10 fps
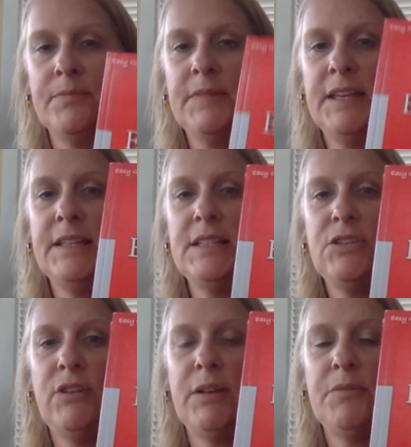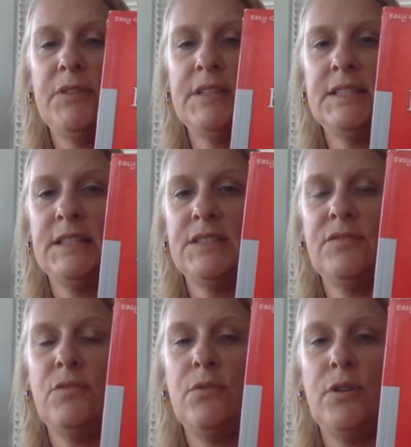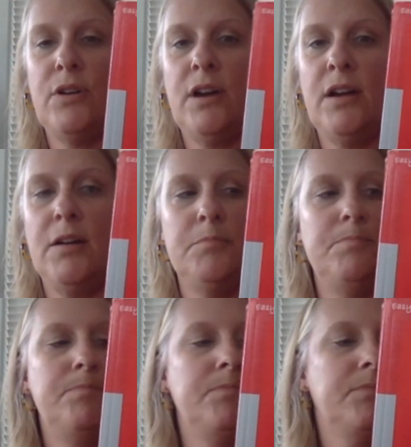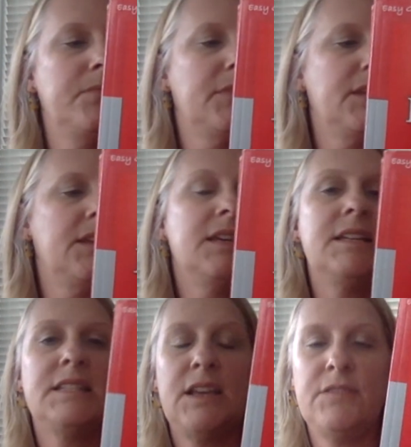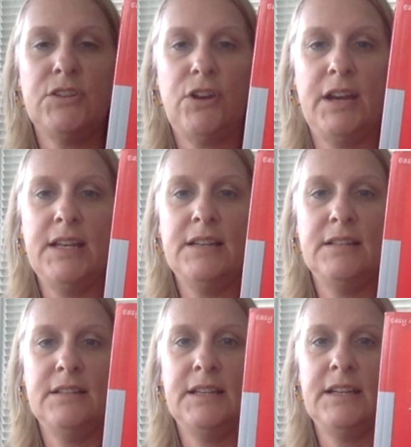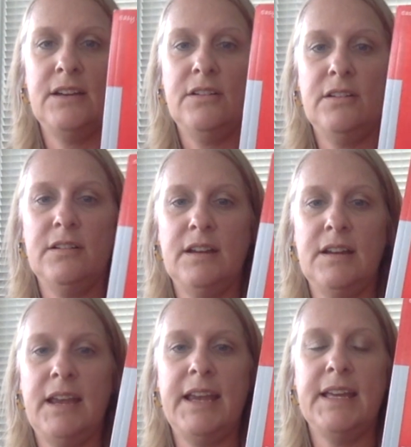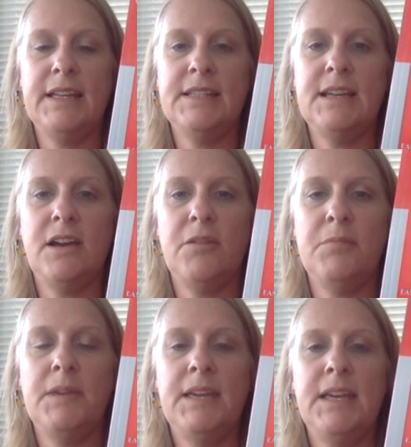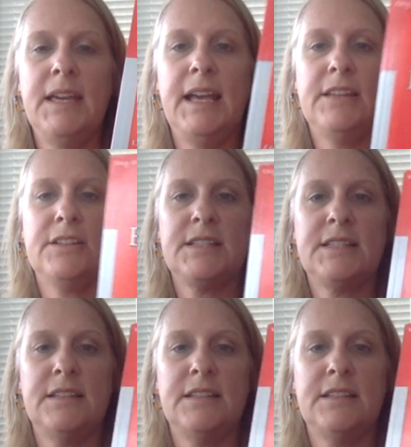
Easy Grammar, this is for 7th grade here, and it looks